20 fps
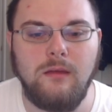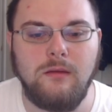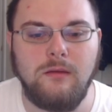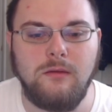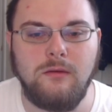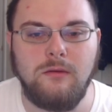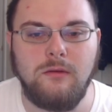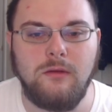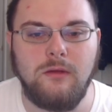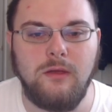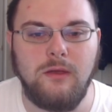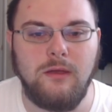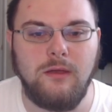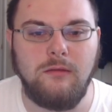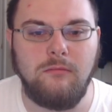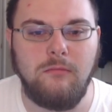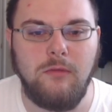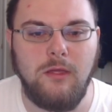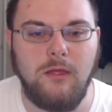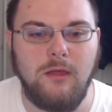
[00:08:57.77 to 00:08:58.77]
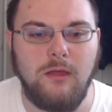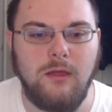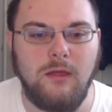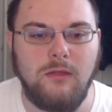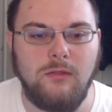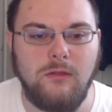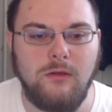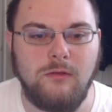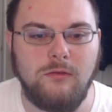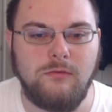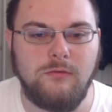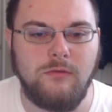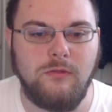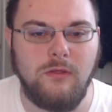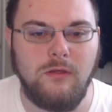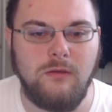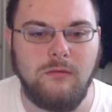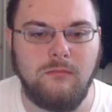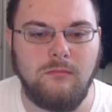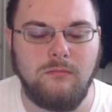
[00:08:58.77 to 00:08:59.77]
Okay, and there's
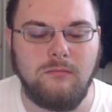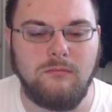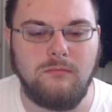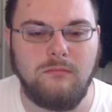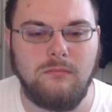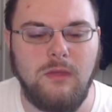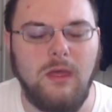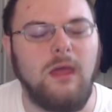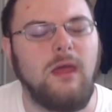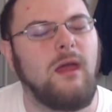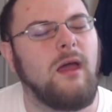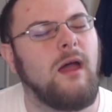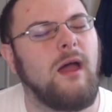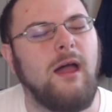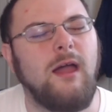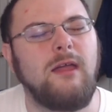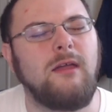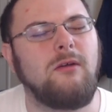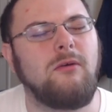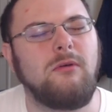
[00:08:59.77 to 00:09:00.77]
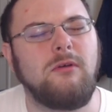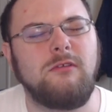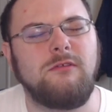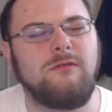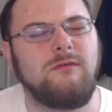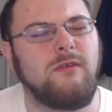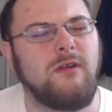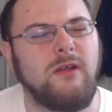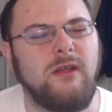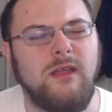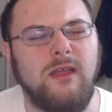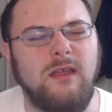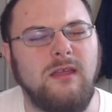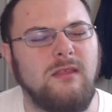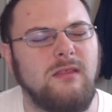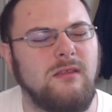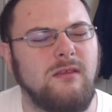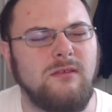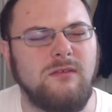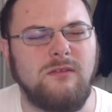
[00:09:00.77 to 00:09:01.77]
the, I always
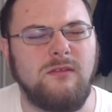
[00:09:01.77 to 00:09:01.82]
forget this